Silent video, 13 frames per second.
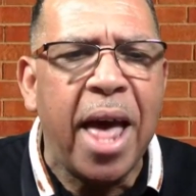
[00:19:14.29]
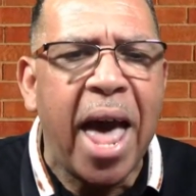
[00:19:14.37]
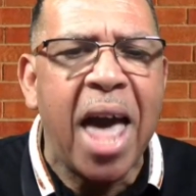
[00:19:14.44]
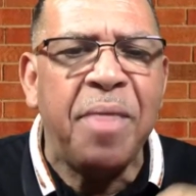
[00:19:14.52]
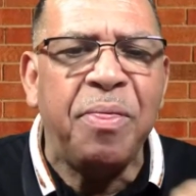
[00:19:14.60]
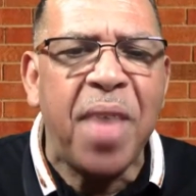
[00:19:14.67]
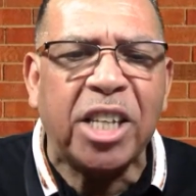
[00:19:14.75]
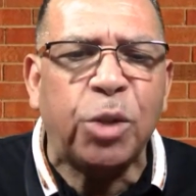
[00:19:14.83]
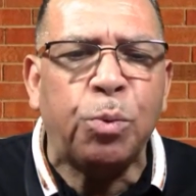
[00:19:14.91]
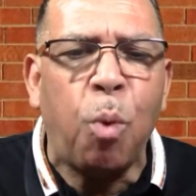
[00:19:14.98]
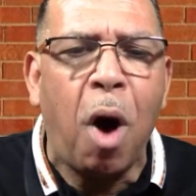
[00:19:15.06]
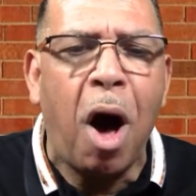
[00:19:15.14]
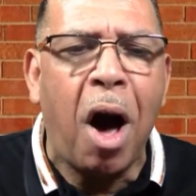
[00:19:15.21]
And that's
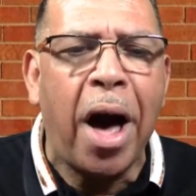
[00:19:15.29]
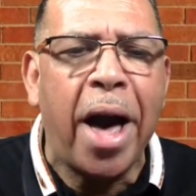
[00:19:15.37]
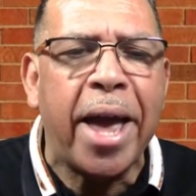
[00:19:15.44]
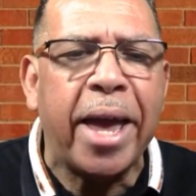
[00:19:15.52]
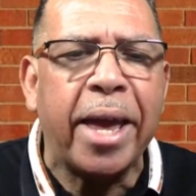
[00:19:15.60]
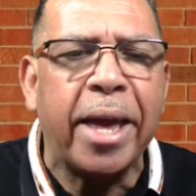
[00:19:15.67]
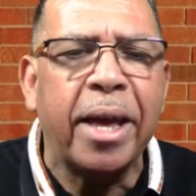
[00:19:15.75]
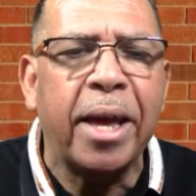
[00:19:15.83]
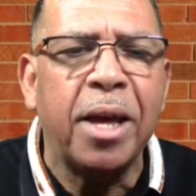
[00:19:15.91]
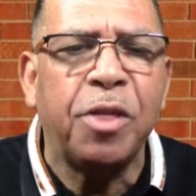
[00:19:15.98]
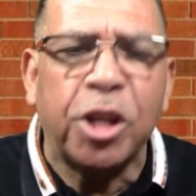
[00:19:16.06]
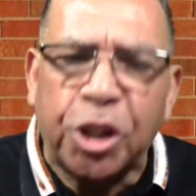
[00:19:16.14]
why the